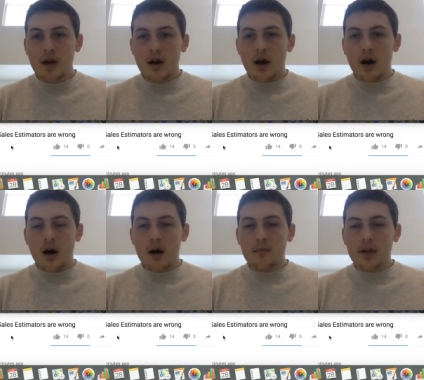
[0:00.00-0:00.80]

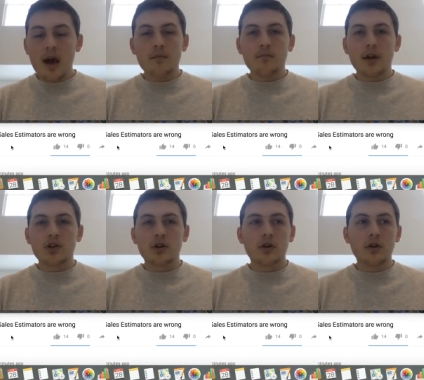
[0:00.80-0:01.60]
But yeah, make
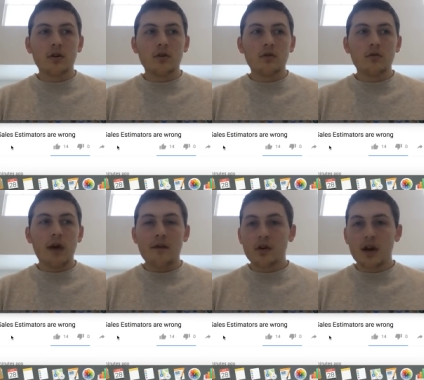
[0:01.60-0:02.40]
sure to
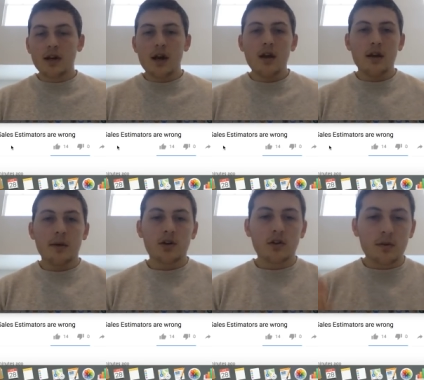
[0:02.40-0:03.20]
have a great day.
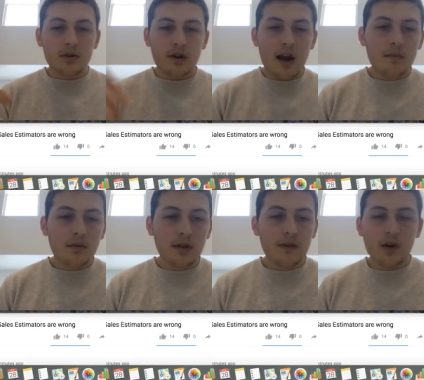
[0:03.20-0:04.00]
Make sure to subscribe.
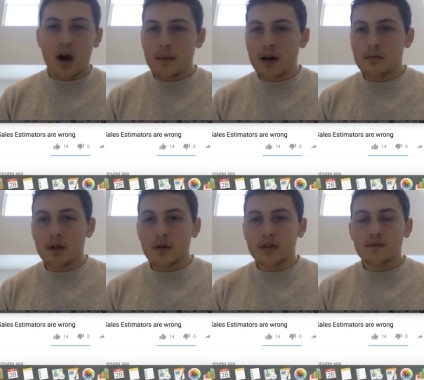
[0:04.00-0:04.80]
Leave a comment down
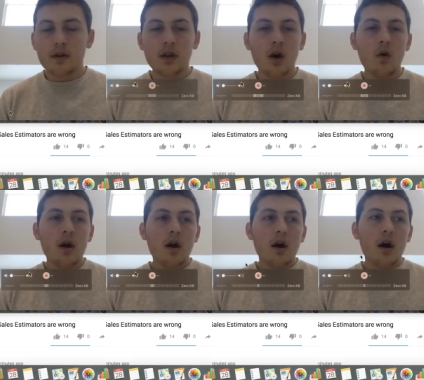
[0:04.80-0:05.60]
below on this video.
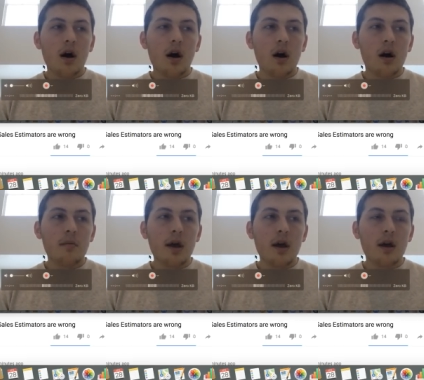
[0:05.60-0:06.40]

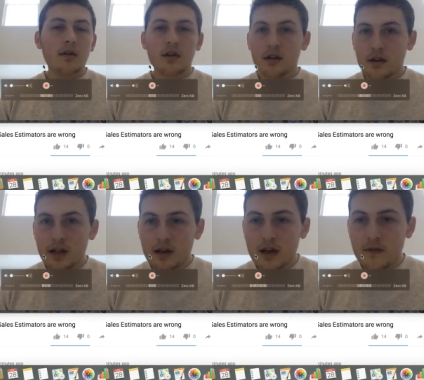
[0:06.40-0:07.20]
And
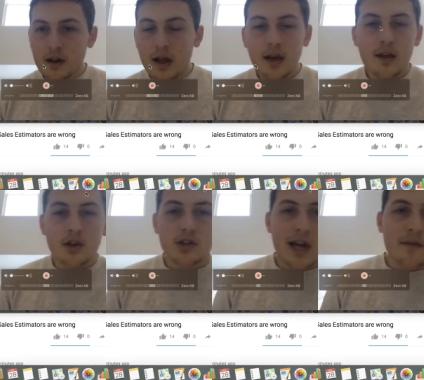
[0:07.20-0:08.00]
give it a like and
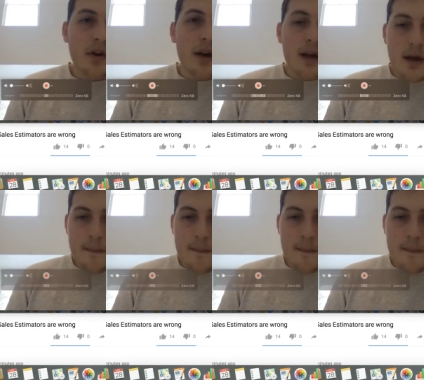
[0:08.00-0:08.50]
just have a great day.